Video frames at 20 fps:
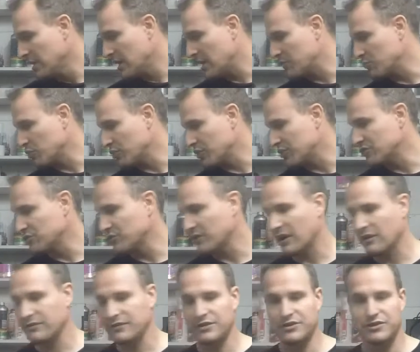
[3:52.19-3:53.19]
And what I do
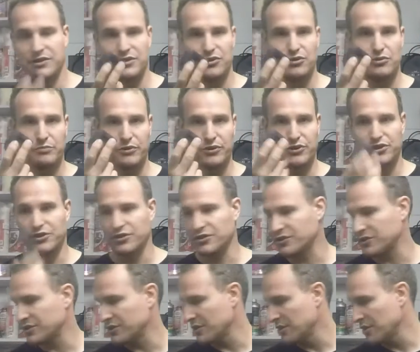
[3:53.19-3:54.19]
have is new
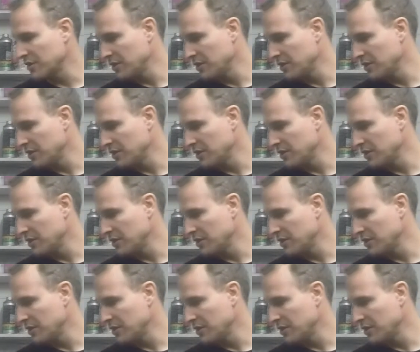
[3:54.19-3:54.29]
bushes,